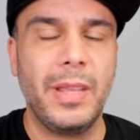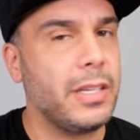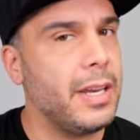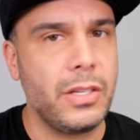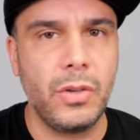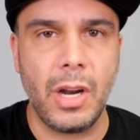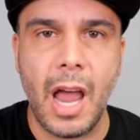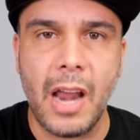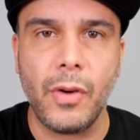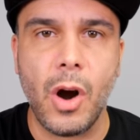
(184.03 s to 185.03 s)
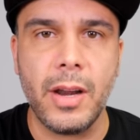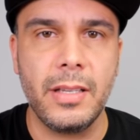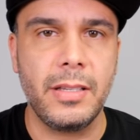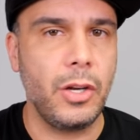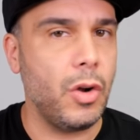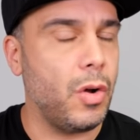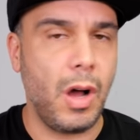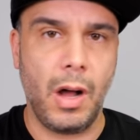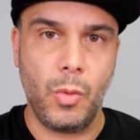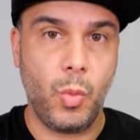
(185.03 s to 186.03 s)
that's going to suit a lot of artists, you
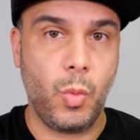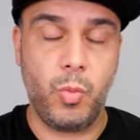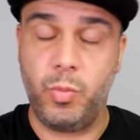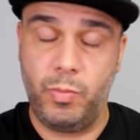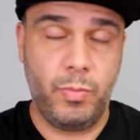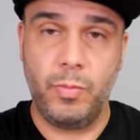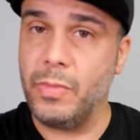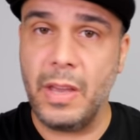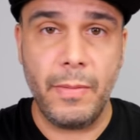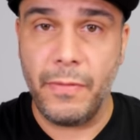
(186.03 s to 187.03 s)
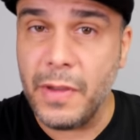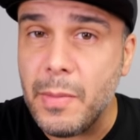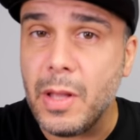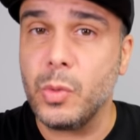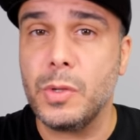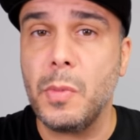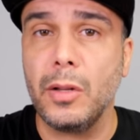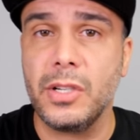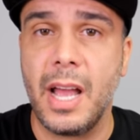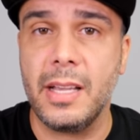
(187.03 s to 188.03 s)
know, even females with
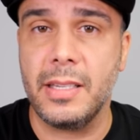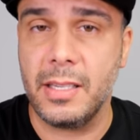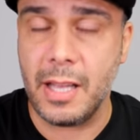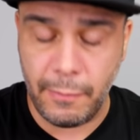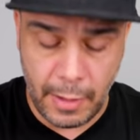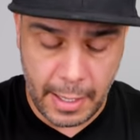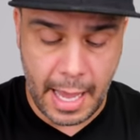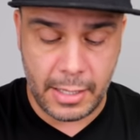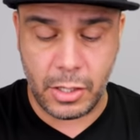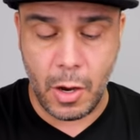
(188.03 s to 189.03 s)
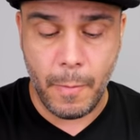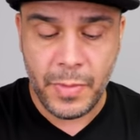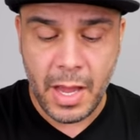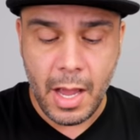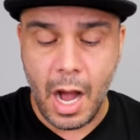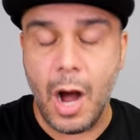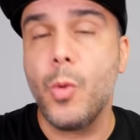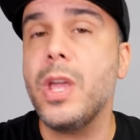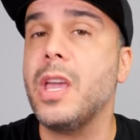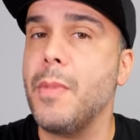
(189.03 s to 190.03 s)
smaller size and stuff like that. So
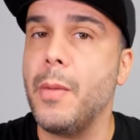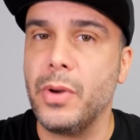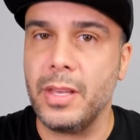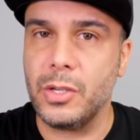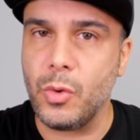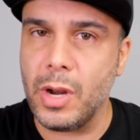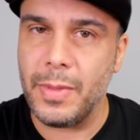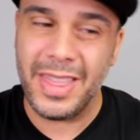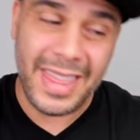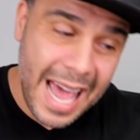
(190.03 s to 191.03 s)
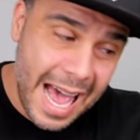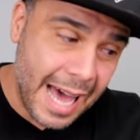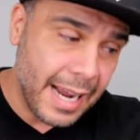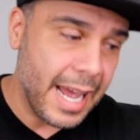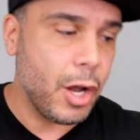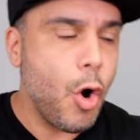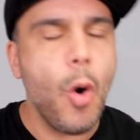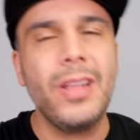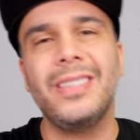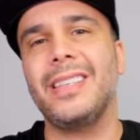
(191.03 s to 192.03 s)
we came up with a script that it
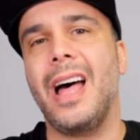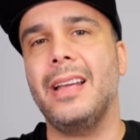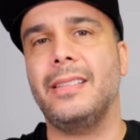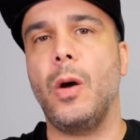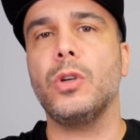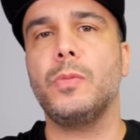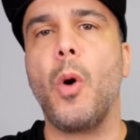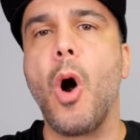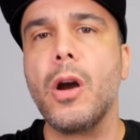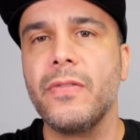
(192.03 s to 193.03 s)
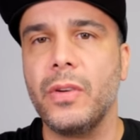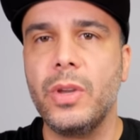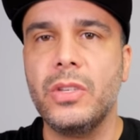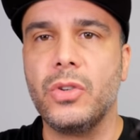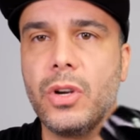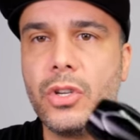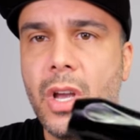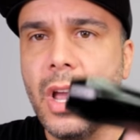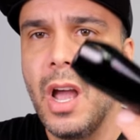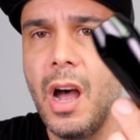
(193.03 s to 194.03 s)
coincides, that was part of the research
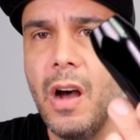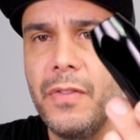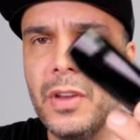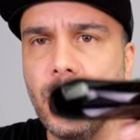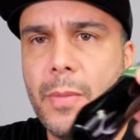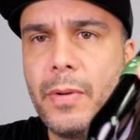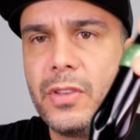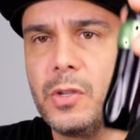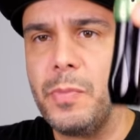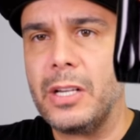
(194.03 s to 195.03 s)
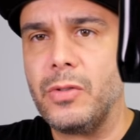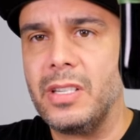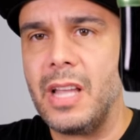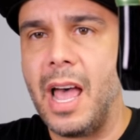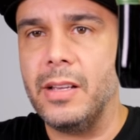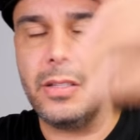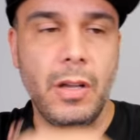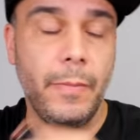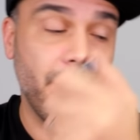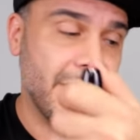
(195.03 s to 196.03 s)
of the grip of the Spektra Xion.
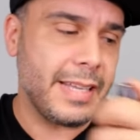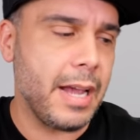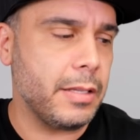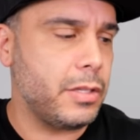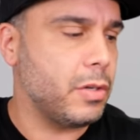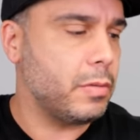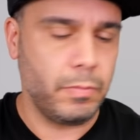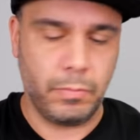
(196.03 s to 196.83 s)
So the Xion took